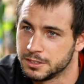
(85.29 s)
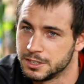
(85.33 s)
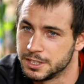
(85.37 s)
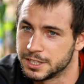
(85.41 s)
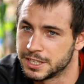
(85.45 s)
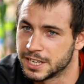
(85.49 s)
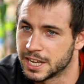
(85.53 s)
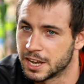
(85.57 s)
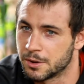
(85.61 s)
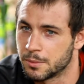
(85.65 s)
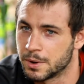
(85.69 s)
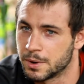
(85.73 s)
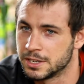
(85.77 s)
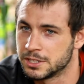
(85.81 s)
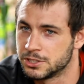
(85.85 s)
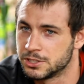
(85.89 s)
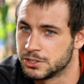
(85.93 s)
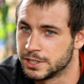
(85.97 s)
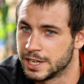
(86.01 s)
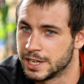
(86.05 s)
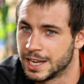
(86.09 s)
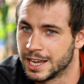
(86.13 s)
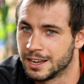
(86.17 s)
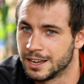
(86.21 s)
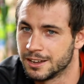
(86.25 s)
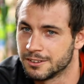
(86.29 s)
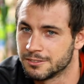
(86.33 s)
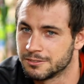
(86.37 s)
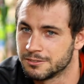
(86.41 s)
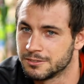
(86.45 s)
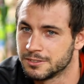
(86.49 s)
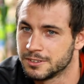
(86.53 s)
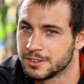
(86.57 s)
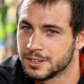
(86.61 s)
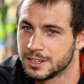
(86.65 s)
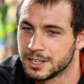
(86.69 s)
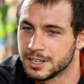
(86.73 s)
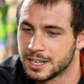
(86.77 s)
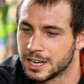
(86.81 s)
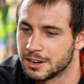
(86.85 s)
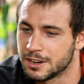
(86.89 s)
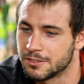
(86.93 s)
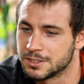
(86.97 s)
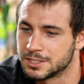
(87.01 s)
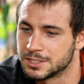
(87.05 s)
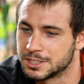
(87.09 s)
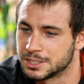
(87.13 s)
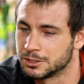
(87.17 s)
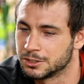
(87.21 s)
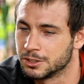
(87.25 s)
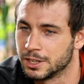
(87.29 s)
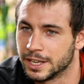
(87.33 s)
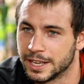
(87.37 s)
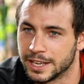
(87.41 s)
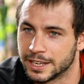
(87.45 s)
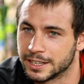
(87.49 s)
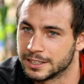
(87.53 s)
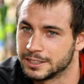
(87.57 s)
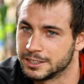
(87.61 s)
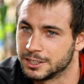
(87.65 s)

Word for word: You can't wait until you have every single egg,